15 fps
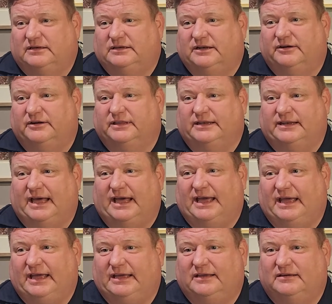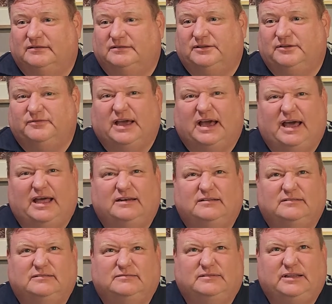During the day, you've got,
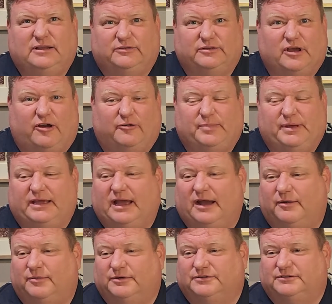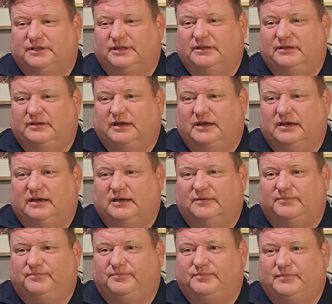on the off-peak hours,
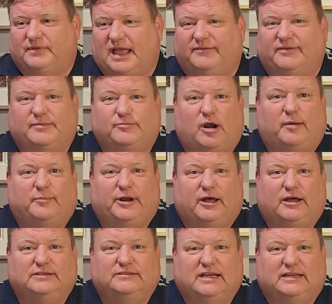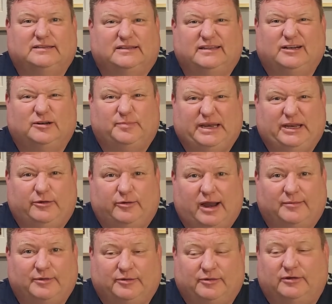the Cafe Promenade's got the little bitty
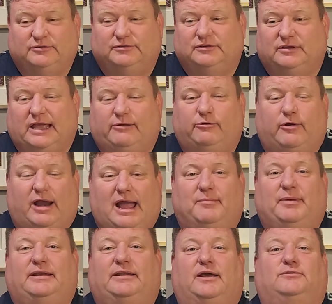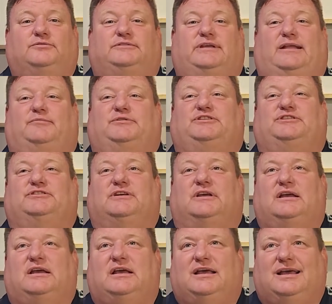grab and go sandwiches.
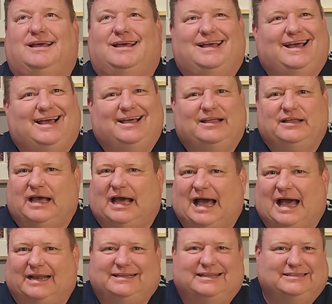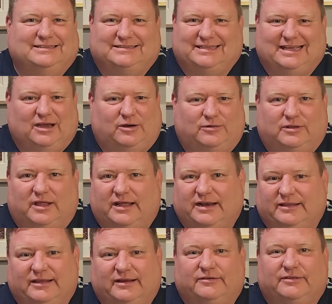I didn't see a whole lot
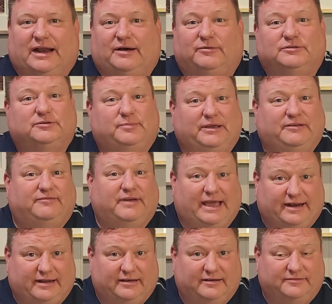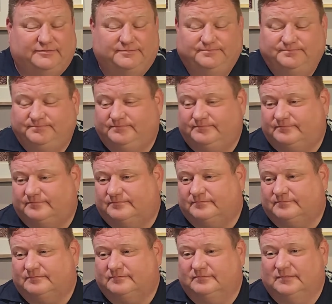in there that I was a big fan of,
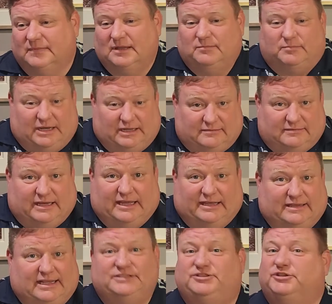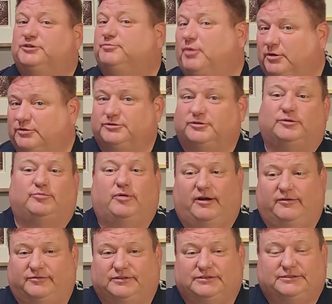but again, that's just personal
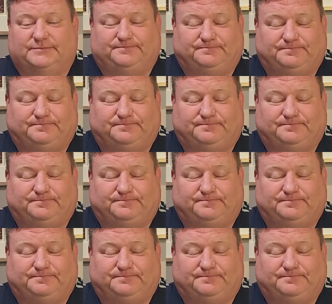preference.